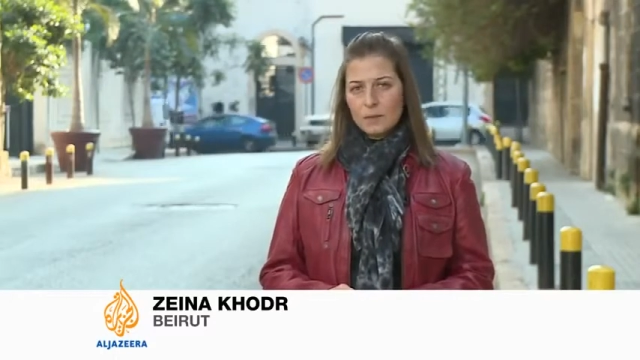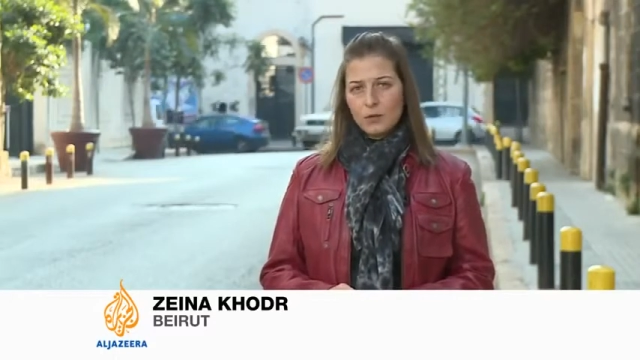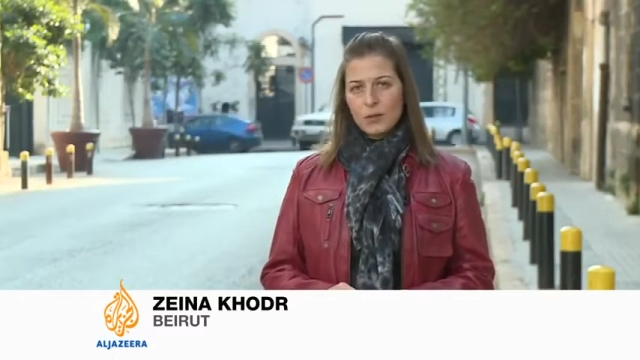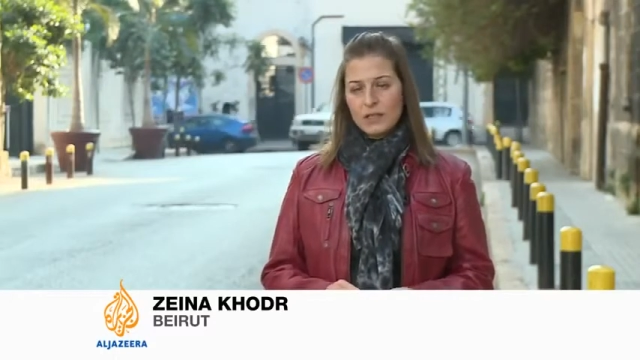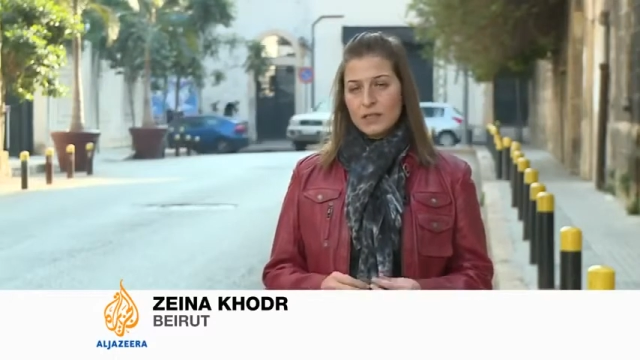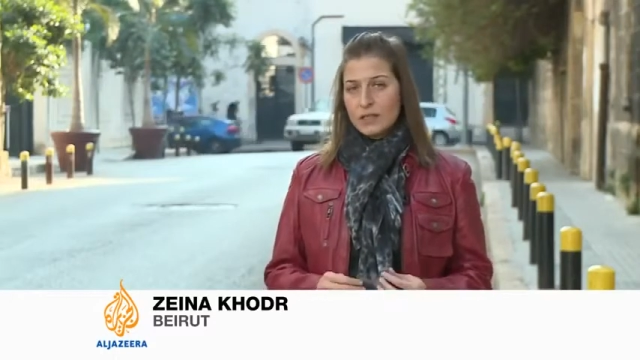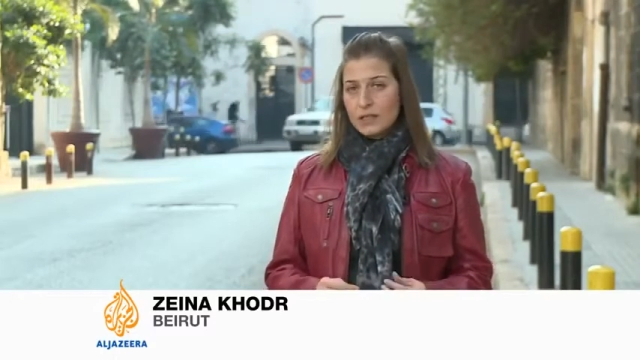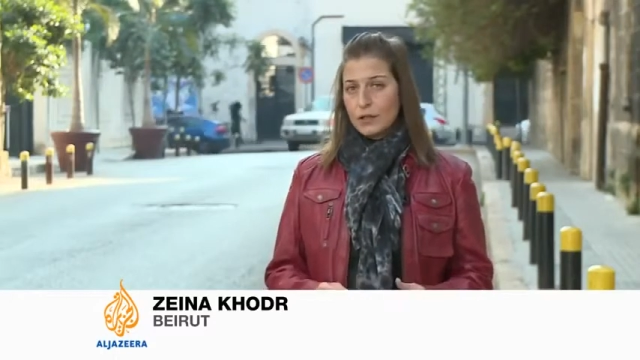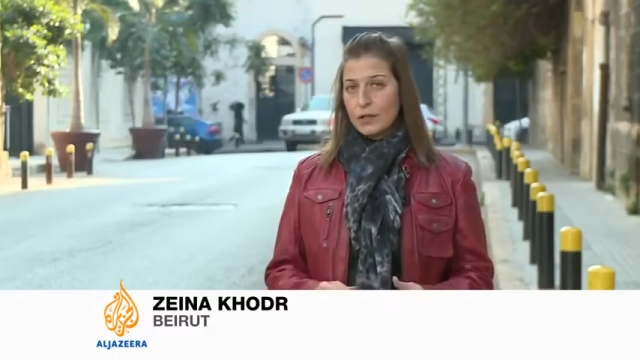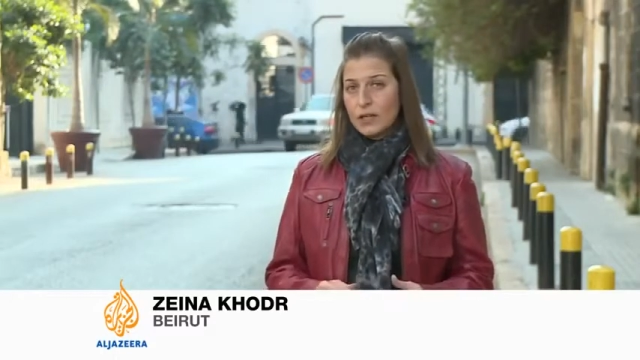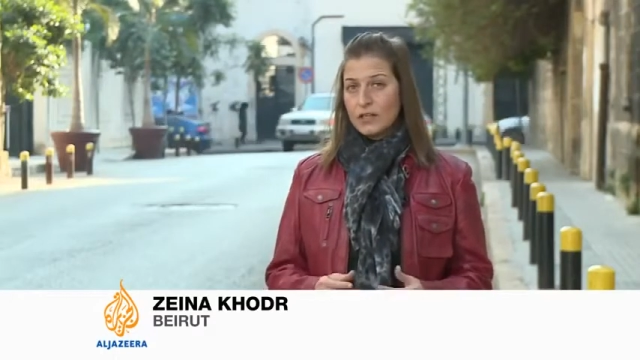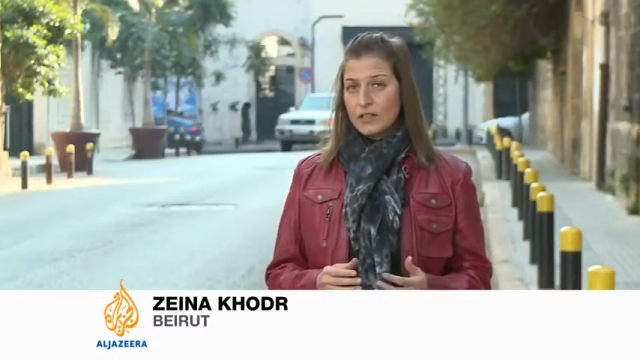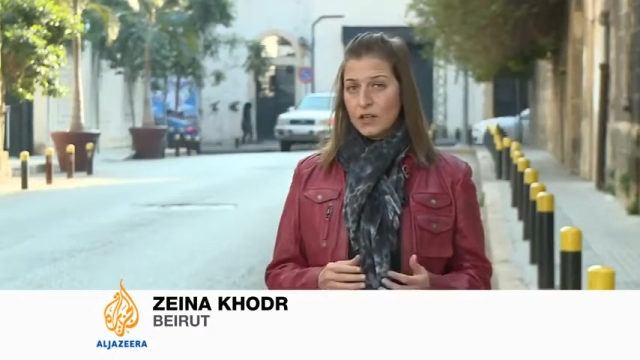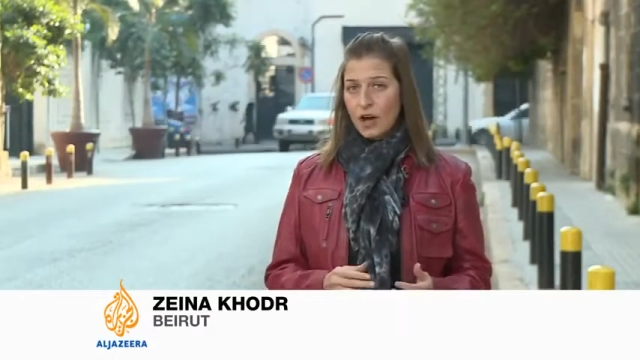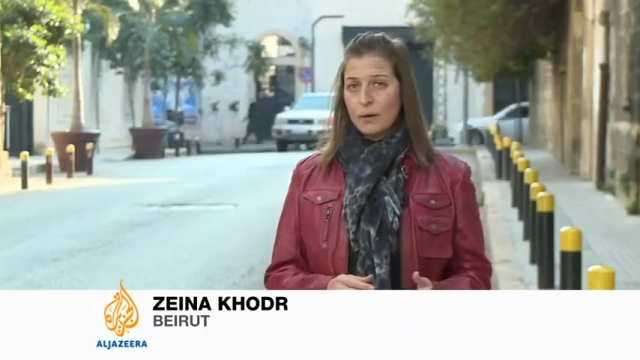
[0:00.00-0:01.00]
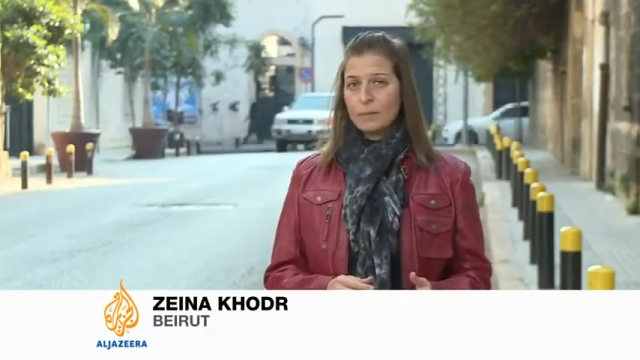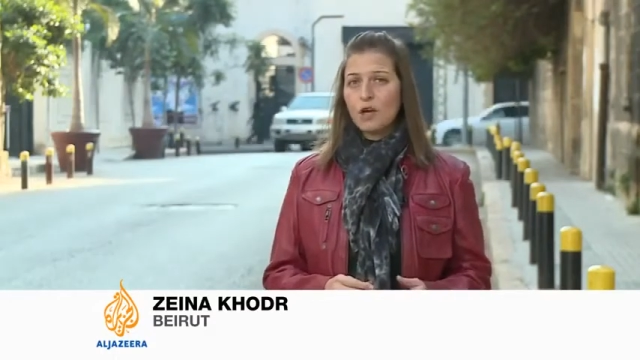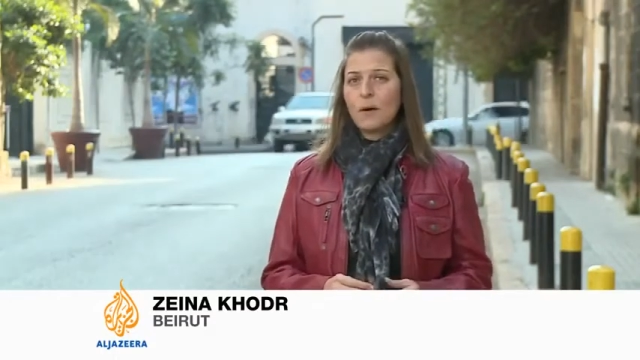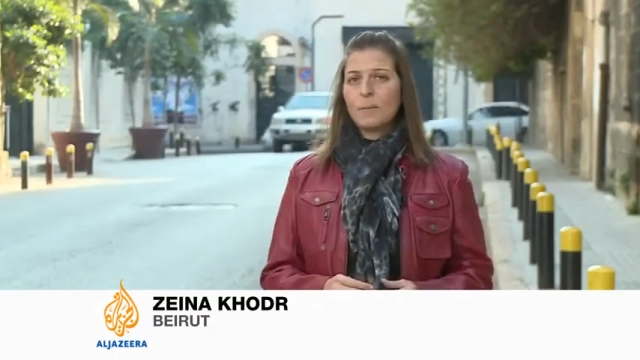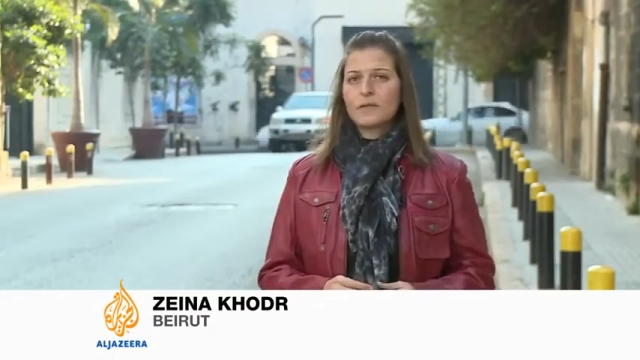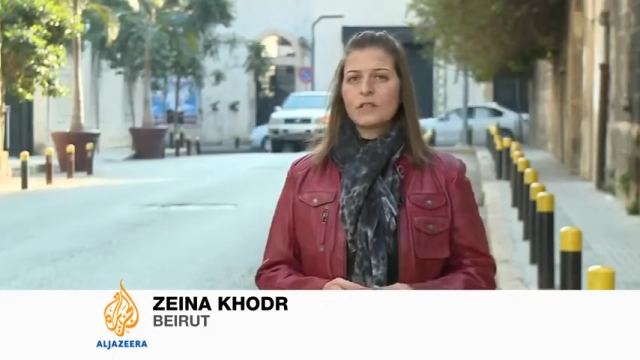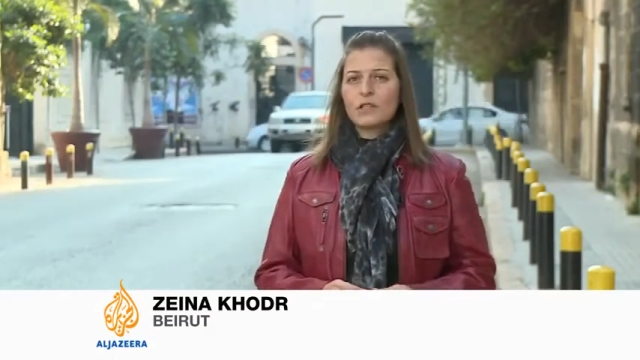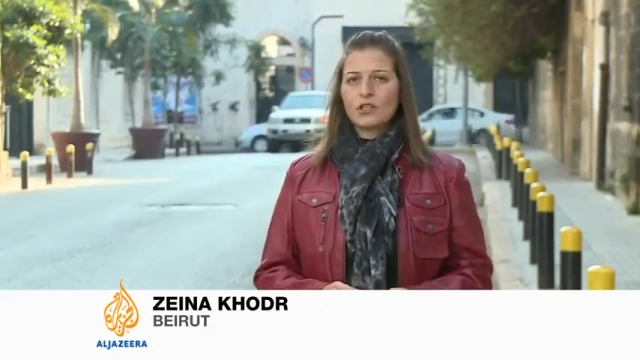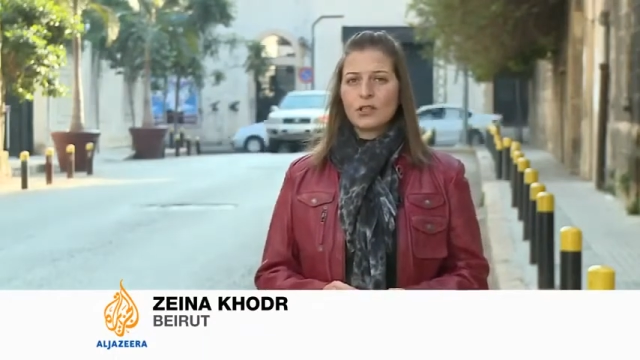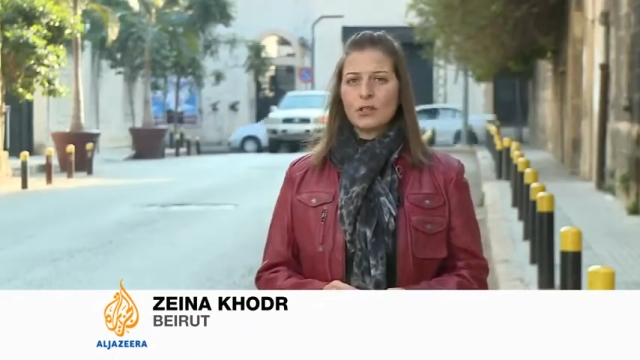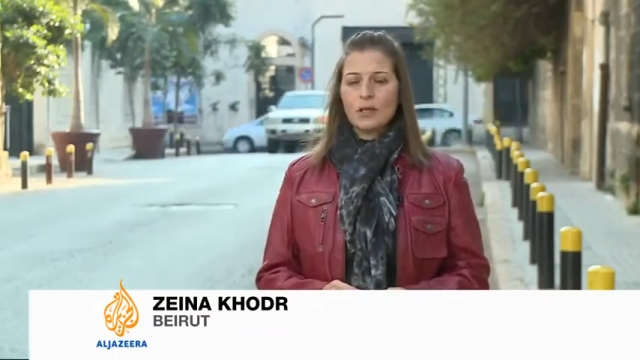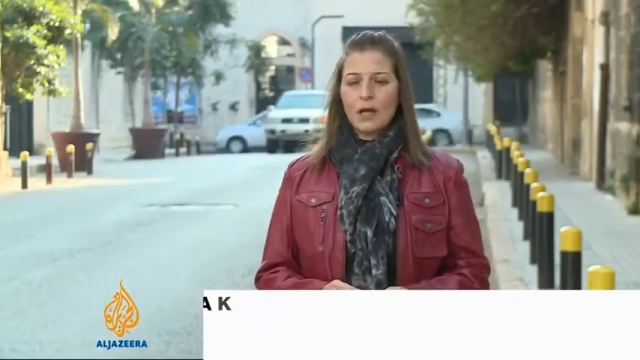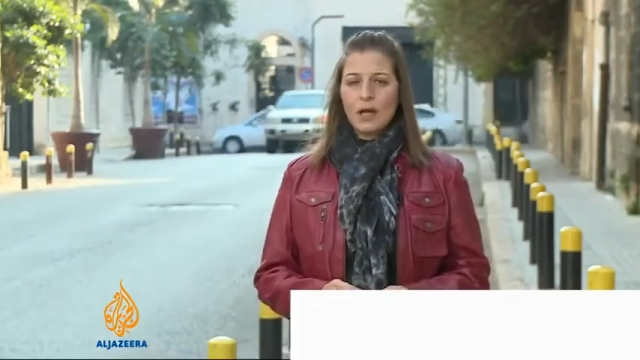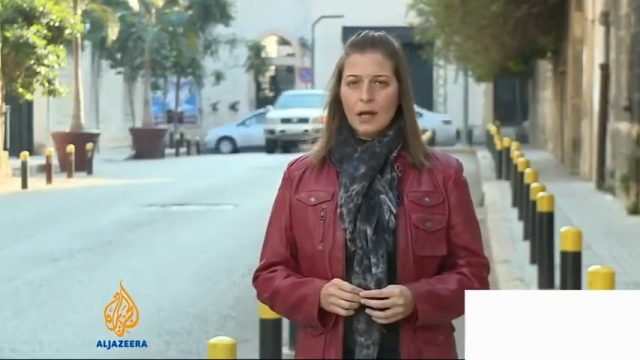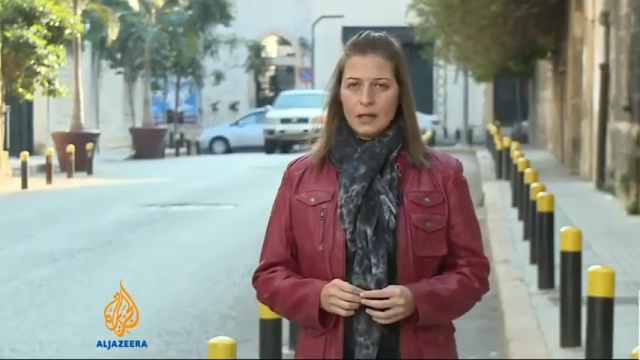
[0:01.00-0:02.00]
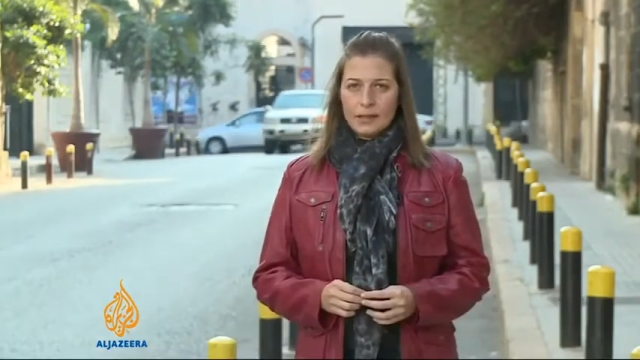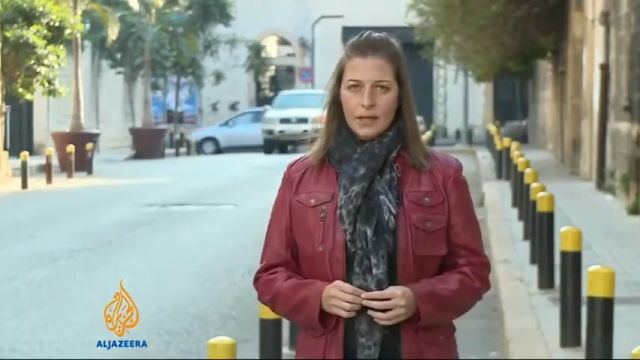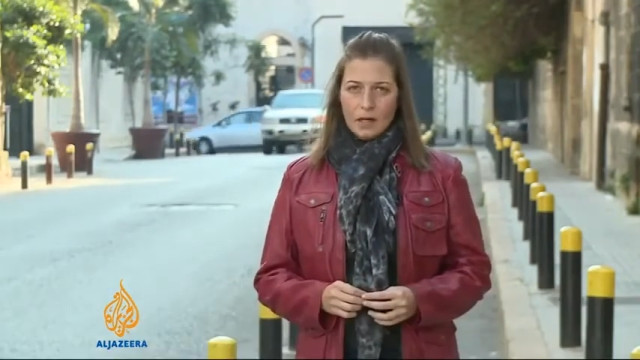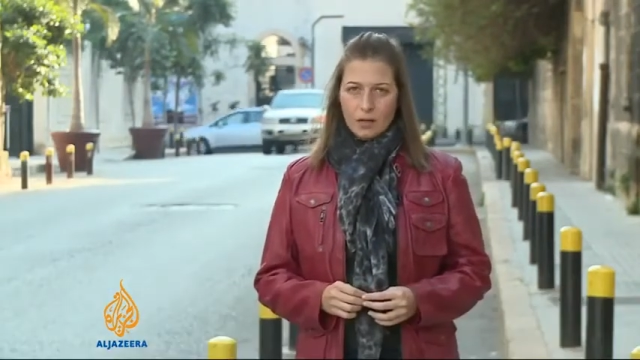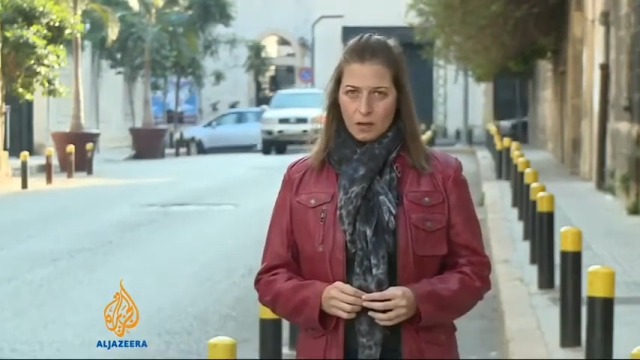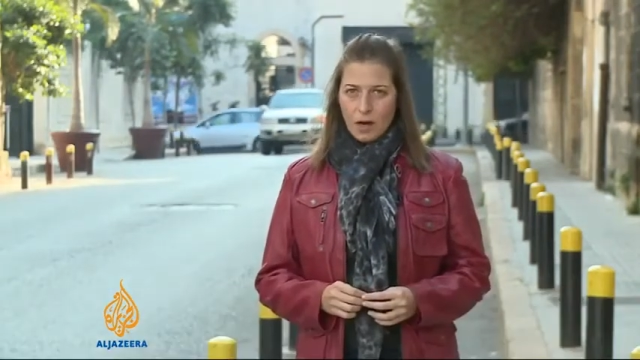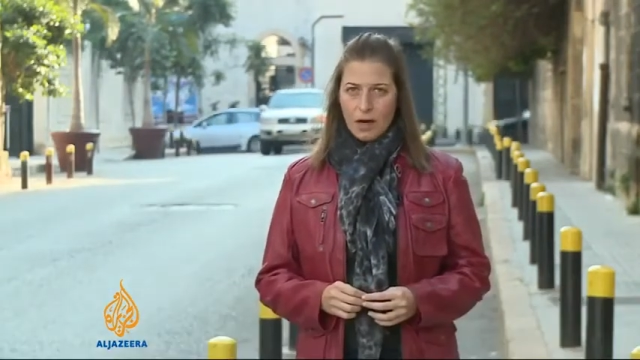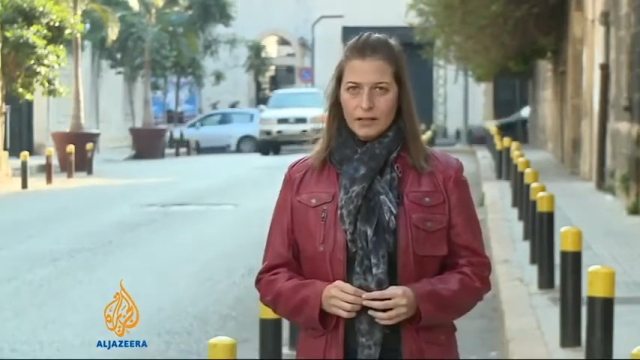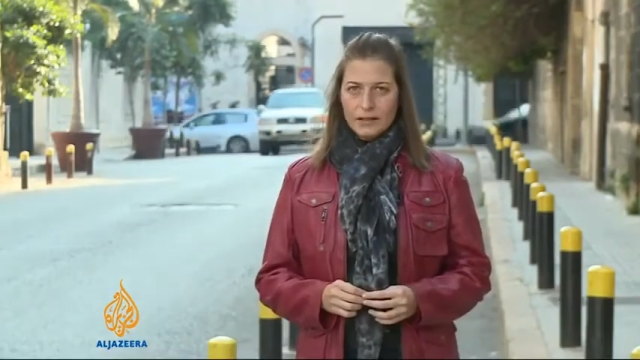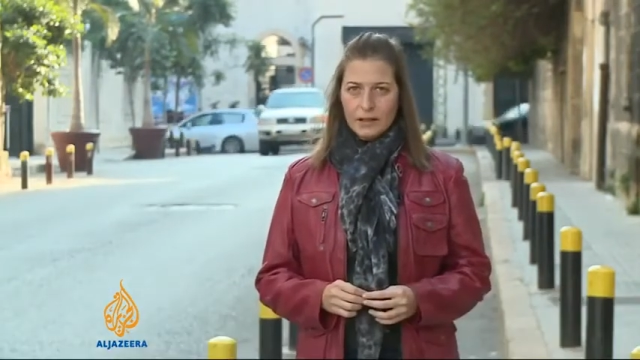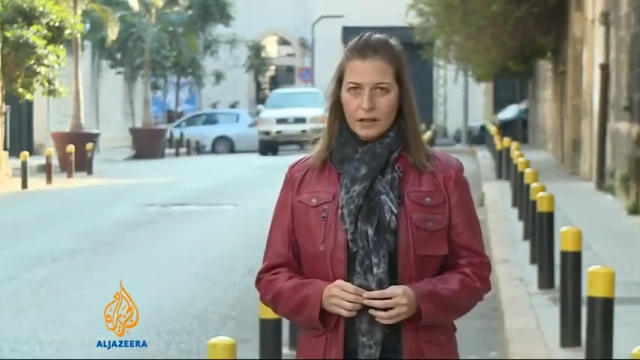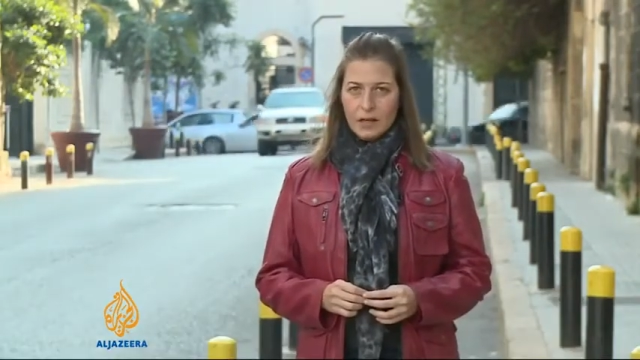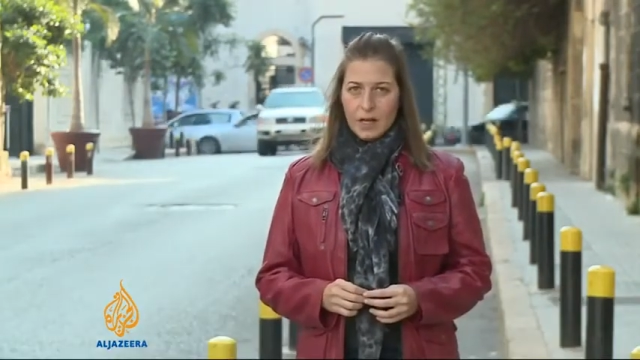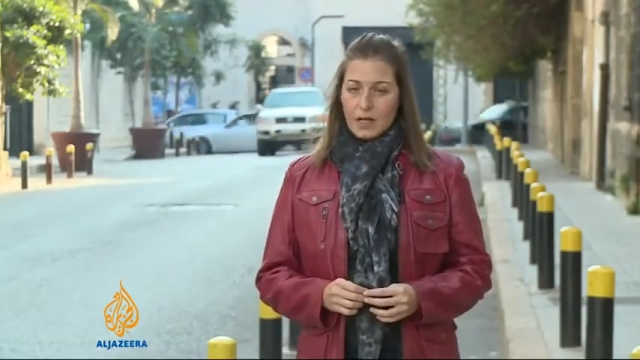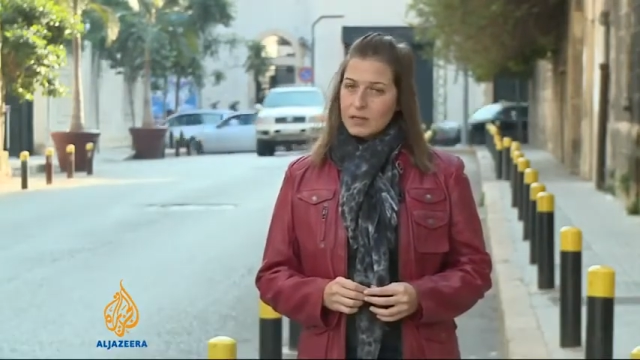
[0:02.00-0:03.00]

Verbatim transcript: between Syria's armed opposition and Al Qaeda.